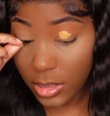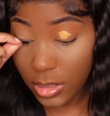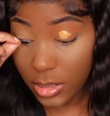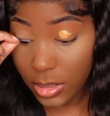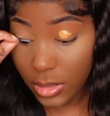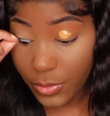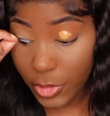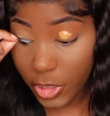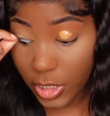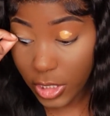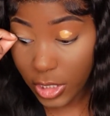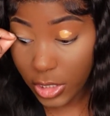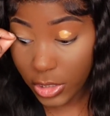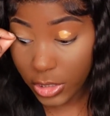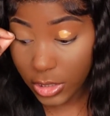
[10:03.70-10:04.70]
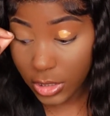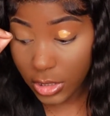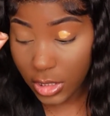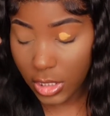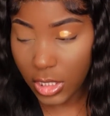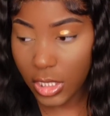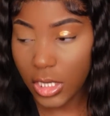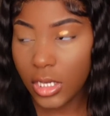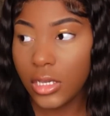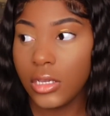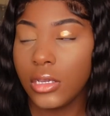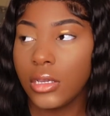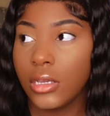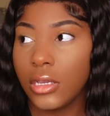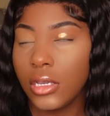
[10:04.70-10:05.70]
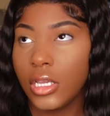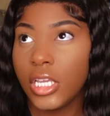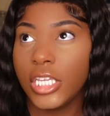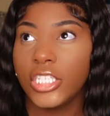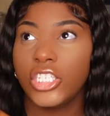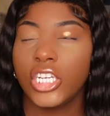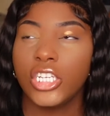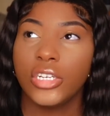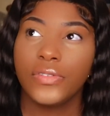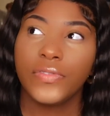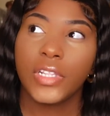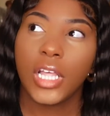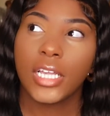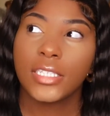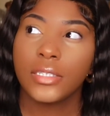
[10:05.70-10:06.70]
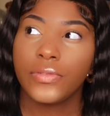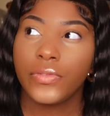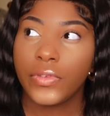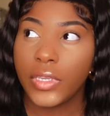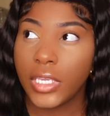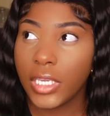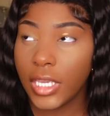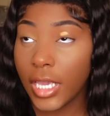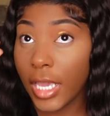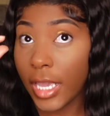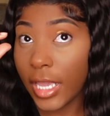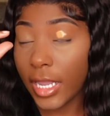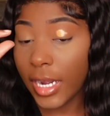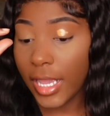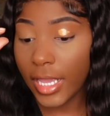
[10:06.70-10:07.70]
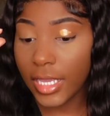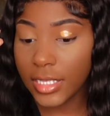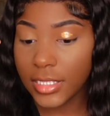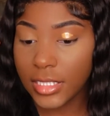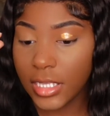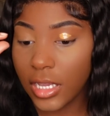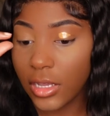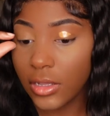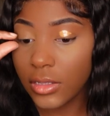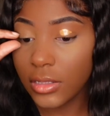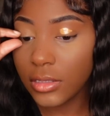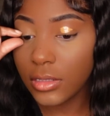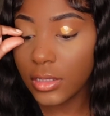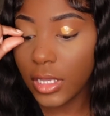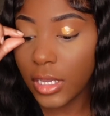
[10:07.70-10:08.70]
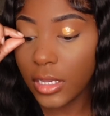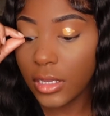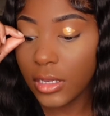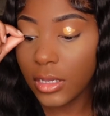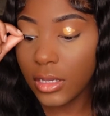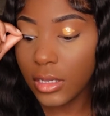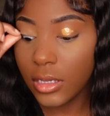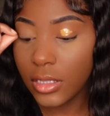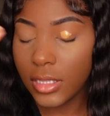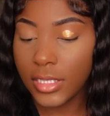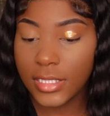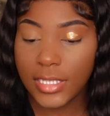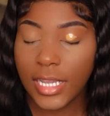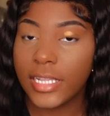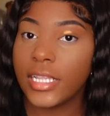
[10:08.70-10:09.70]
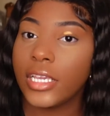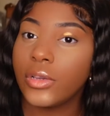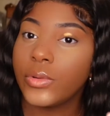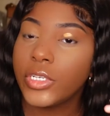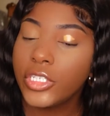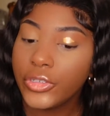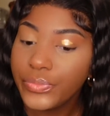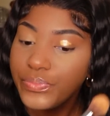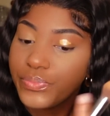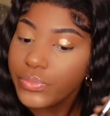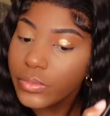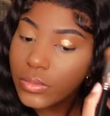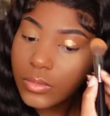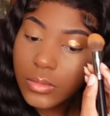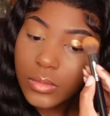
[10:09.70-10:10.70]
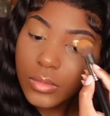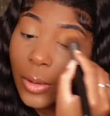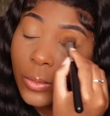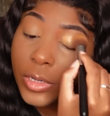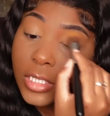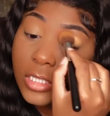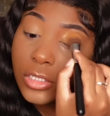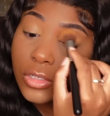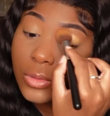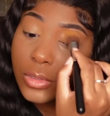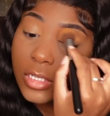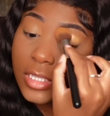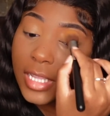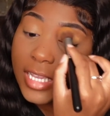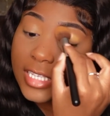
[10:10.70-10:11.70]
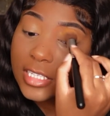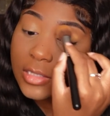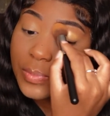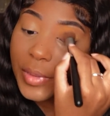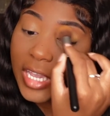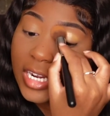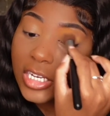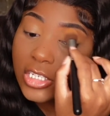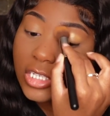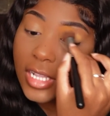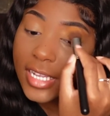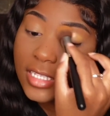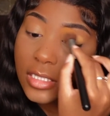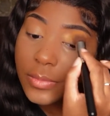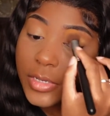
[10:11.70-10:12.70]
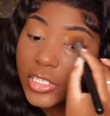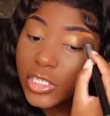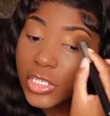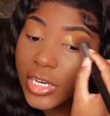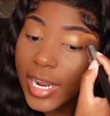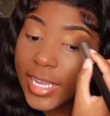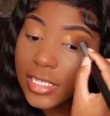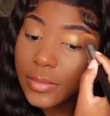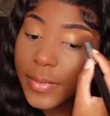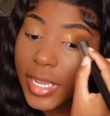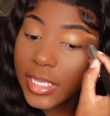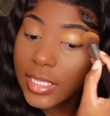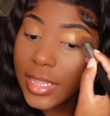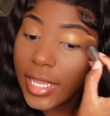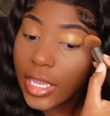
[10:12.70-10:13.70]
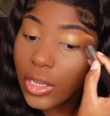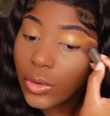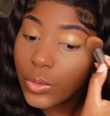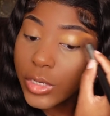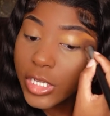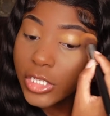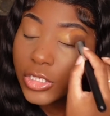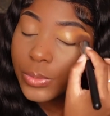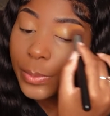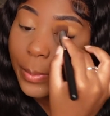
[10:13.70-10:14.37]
community nursing, gender philosophy, and ASL, like the sign language. I was doing like Spanish last semester as my language,